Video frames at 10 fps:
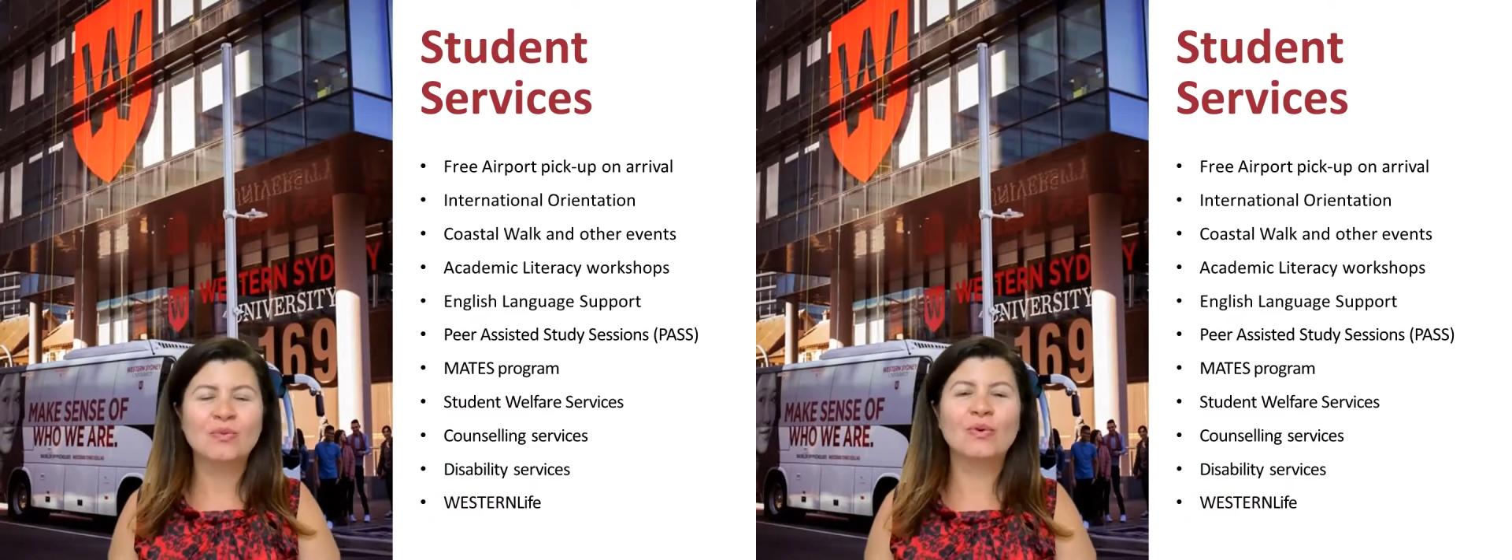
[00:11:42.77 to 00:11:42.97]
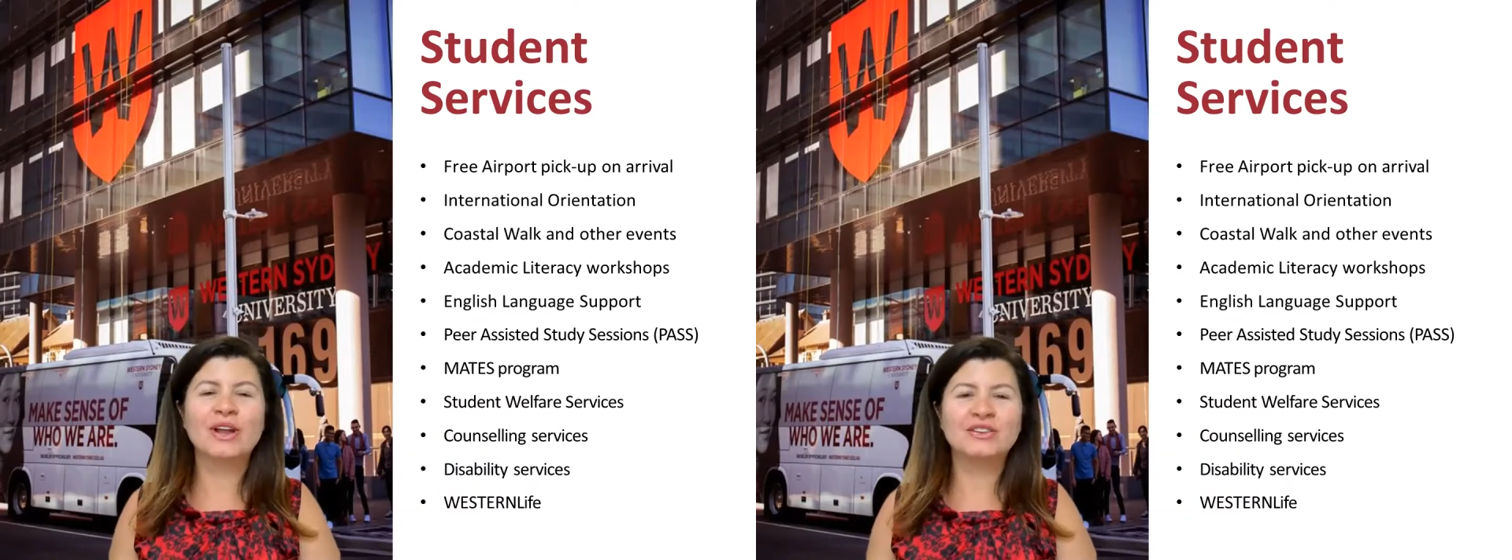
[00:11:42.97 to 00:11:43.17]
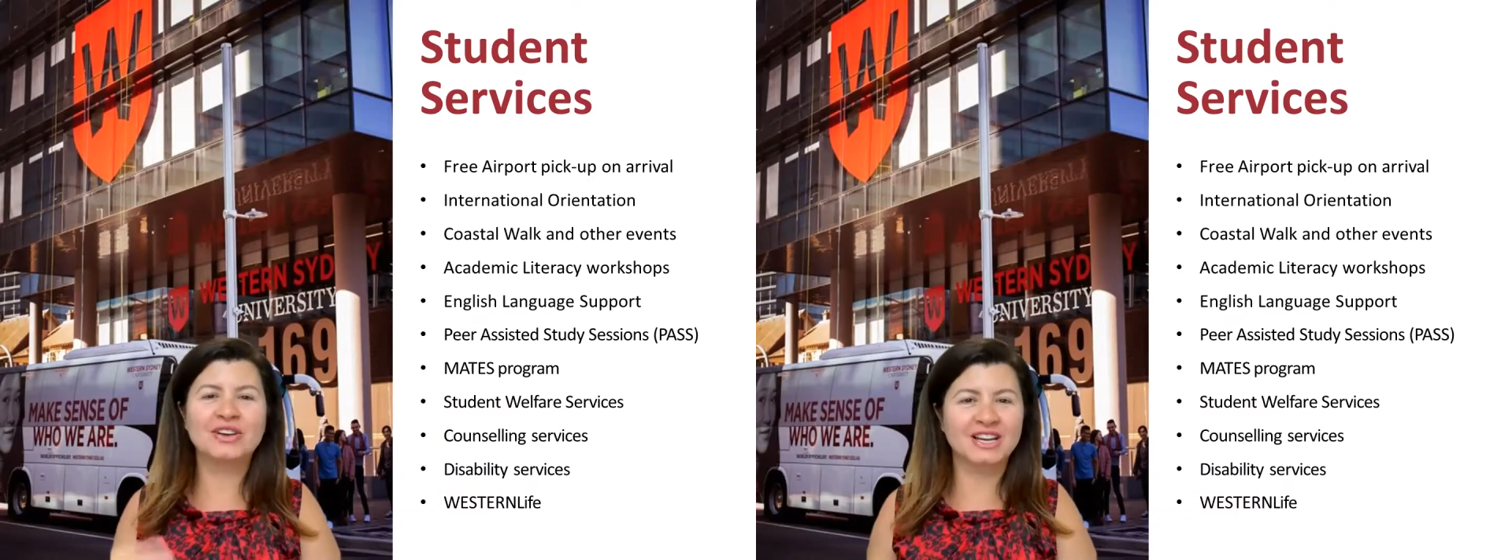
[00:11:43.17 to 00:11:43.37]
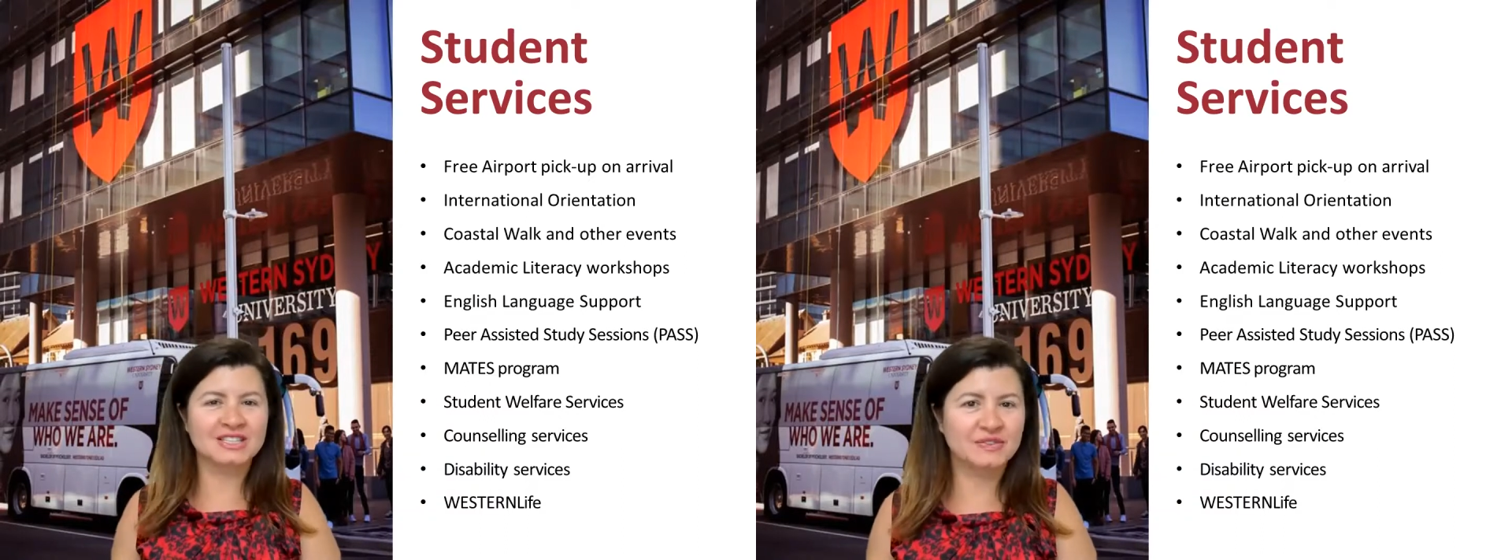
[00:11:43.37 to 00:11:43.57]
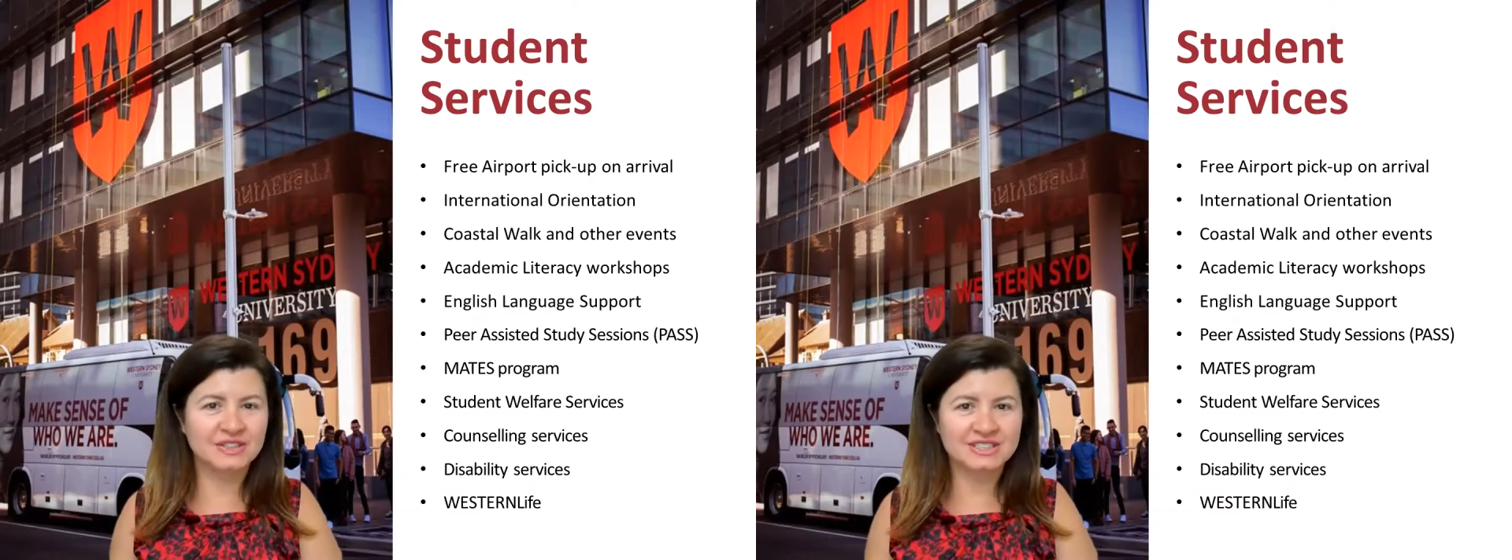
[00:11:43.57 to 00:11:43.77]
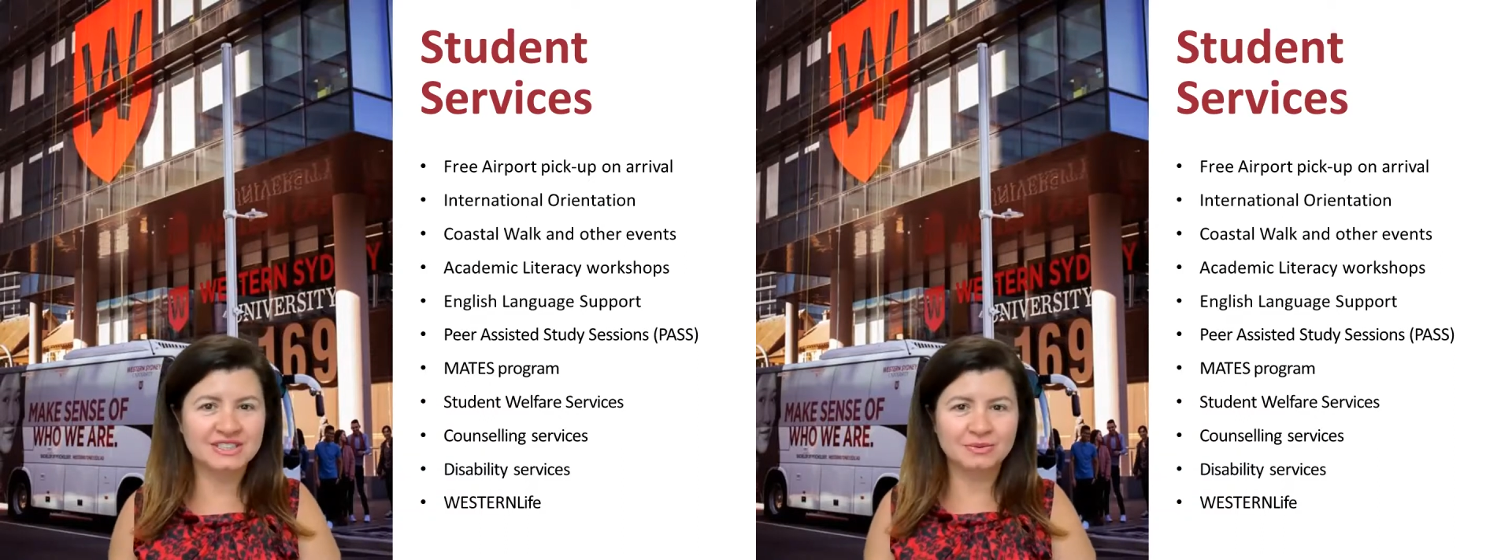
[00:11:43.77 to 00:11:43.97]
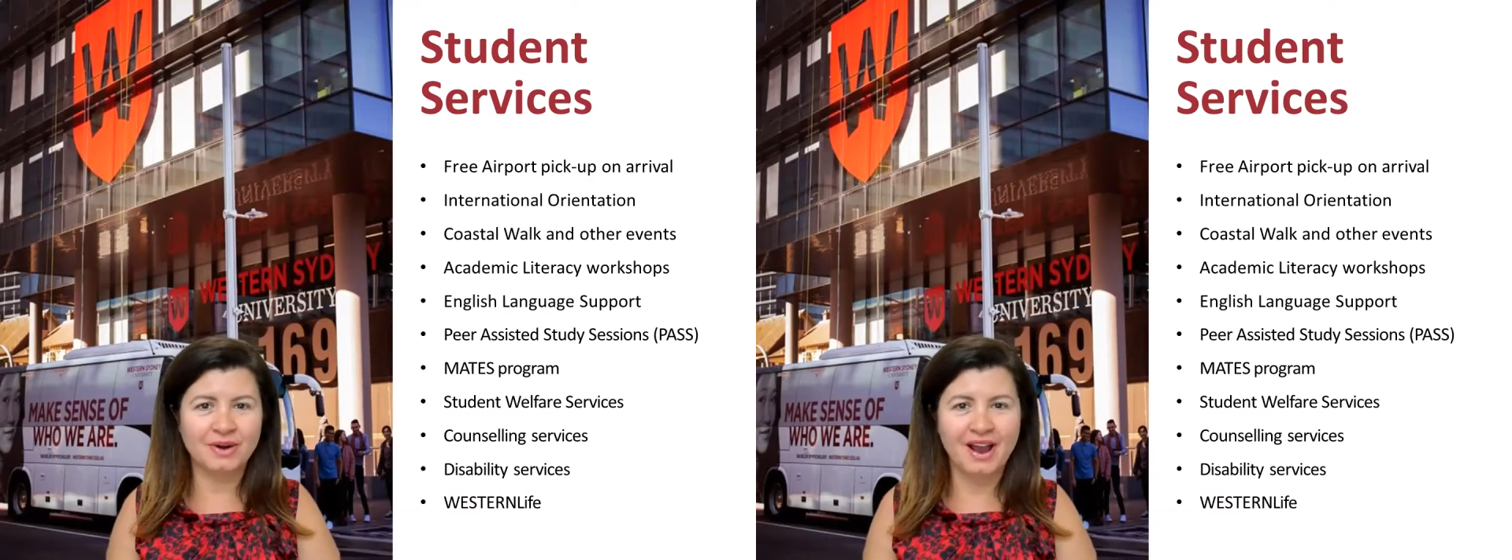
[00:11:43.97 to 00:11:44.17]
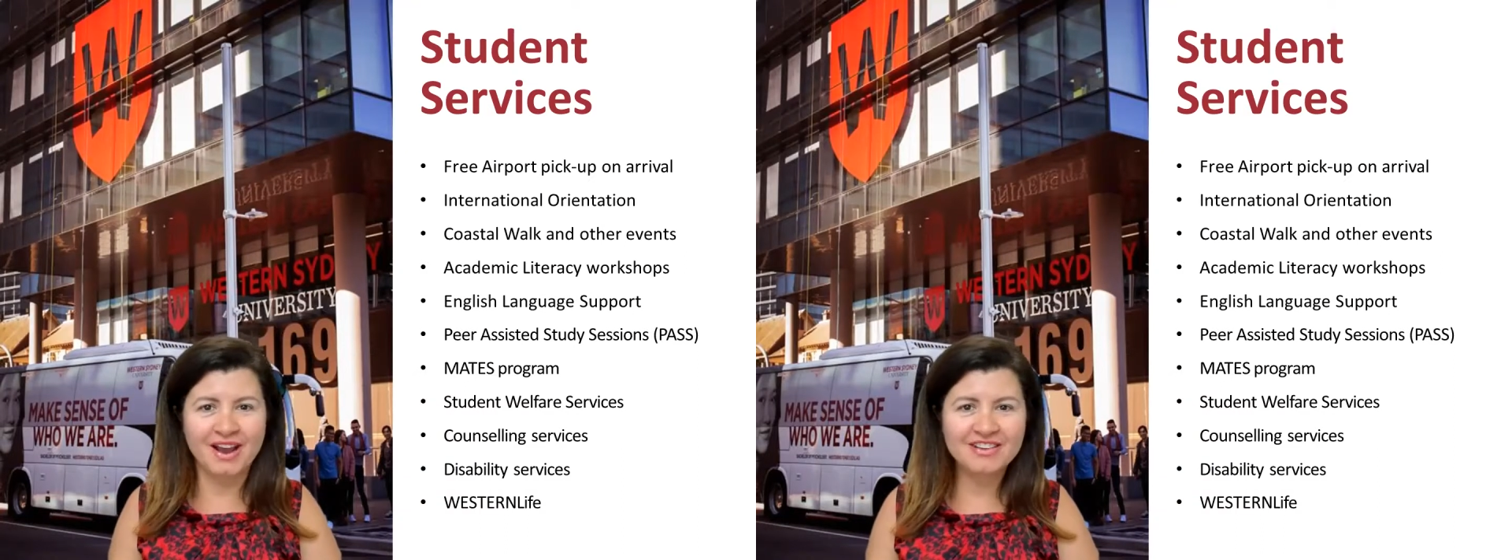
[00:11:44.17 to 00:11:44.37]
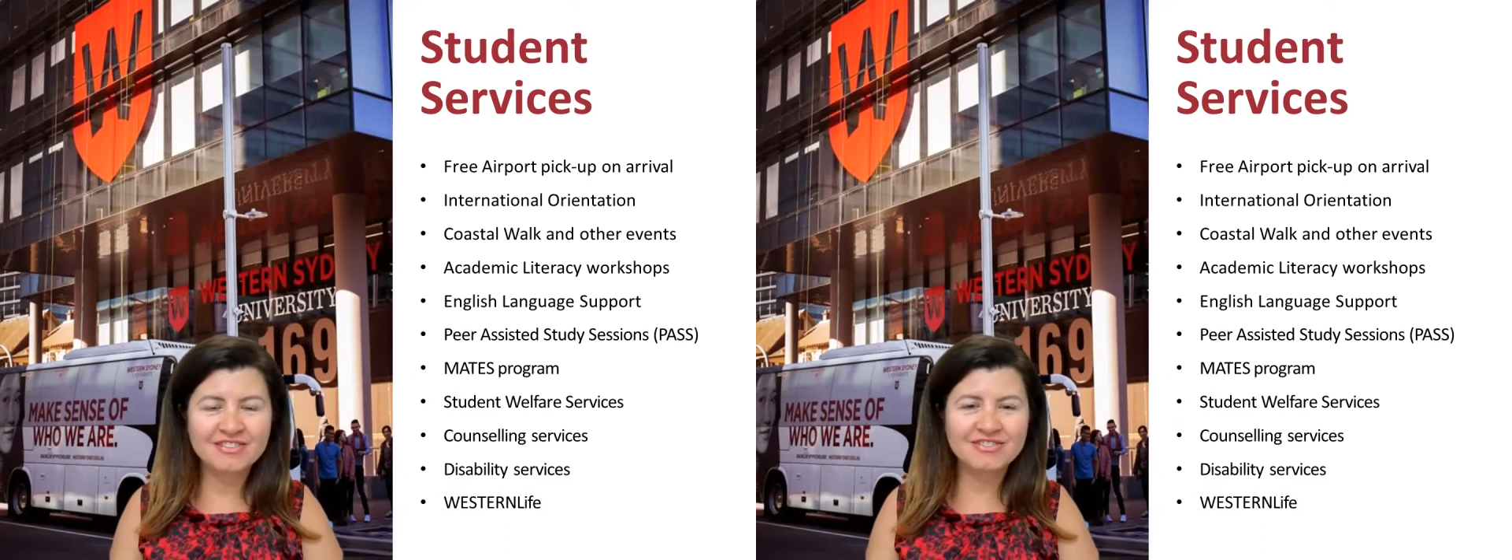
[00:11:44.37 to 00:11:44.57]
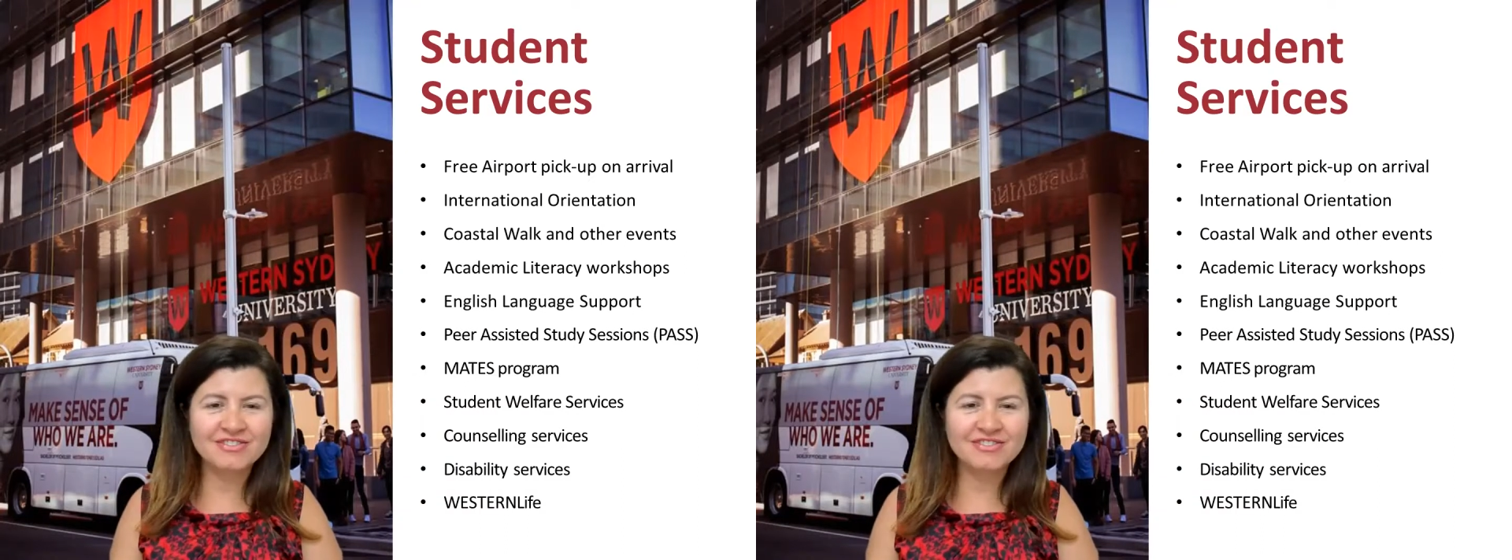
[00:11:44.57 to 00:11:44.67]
when you guys first arrive.